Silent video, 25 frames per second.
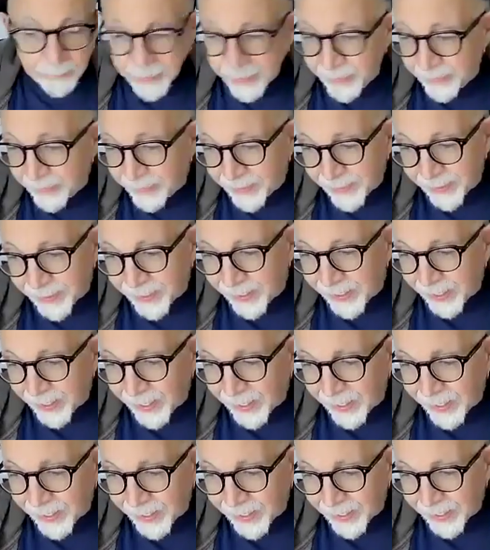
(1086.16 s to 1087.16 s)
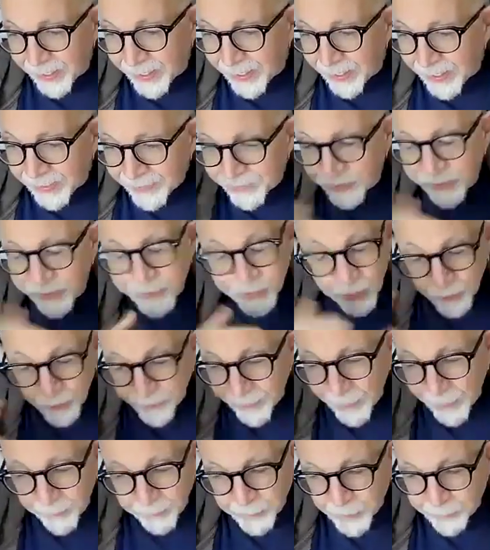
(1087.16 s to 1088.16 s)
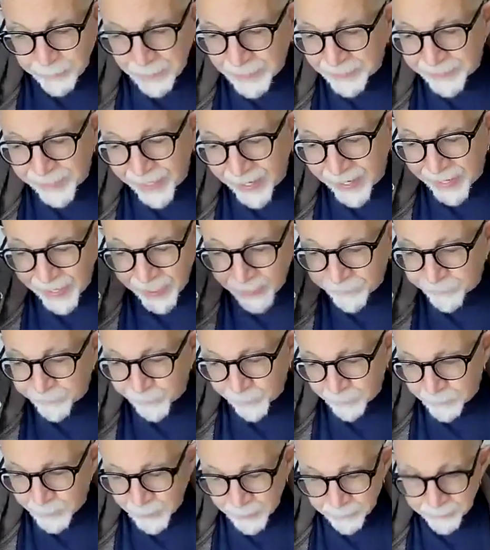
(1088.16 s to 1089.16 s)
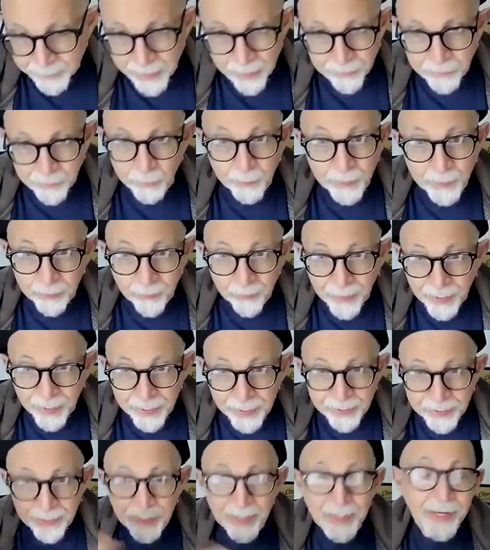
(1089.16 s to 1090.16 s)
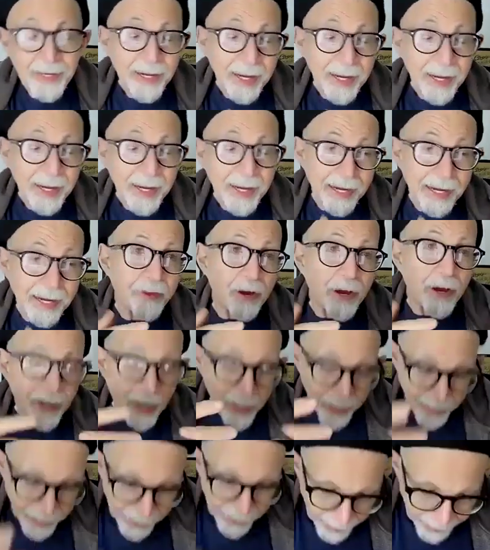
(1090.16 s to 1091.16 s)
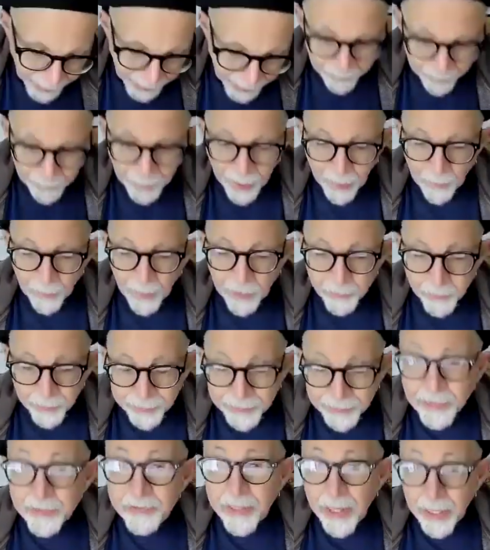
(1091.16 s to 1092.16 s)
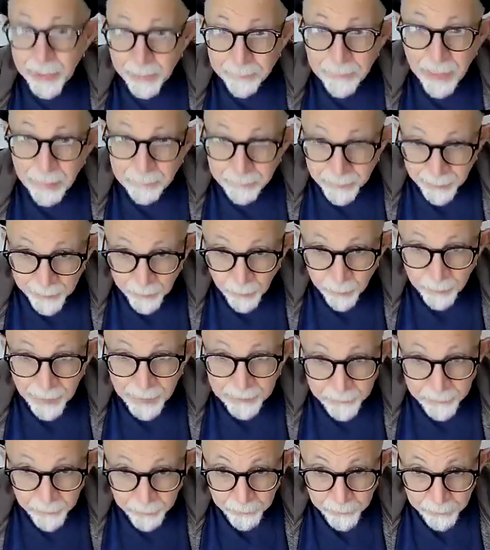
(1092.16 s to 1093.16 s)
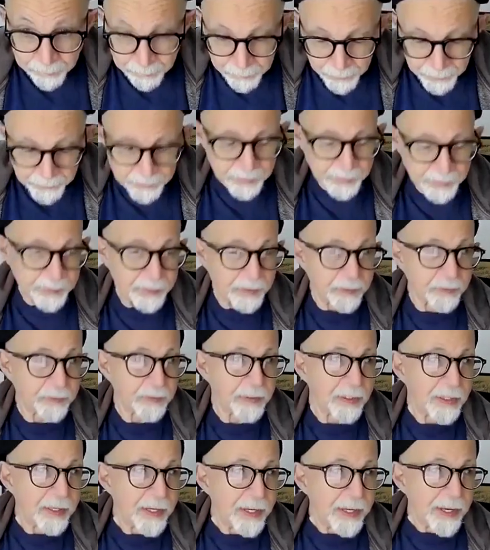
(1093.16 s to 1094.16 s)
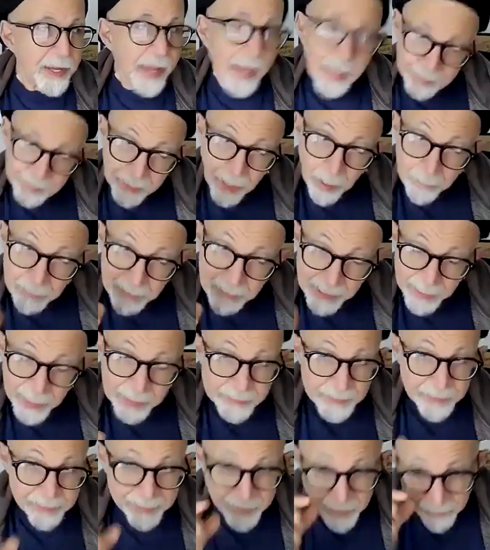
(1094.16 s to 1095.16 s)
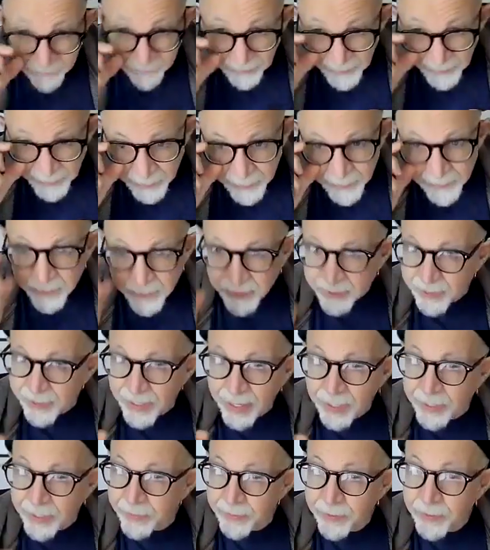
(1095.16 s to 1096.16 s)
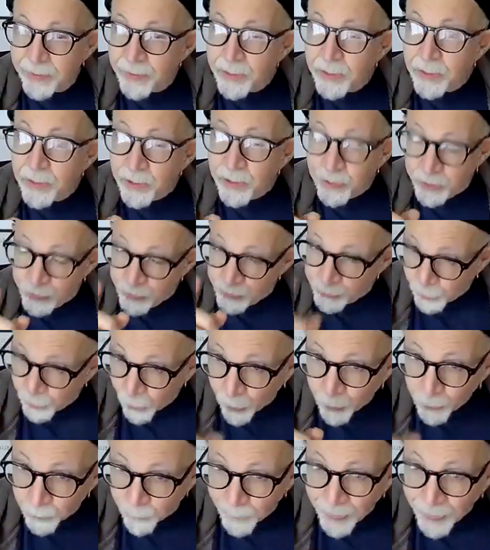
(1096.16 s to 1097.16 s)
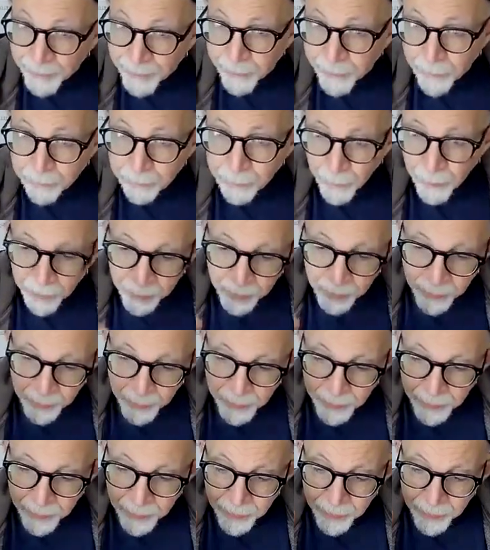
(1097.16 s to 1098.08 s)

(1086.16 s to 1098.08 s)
but still that respect I had from him never went away. And I thought, I want you to at least tell him I'm going to write this book. And I'll be honest, if he had said, don't write the book,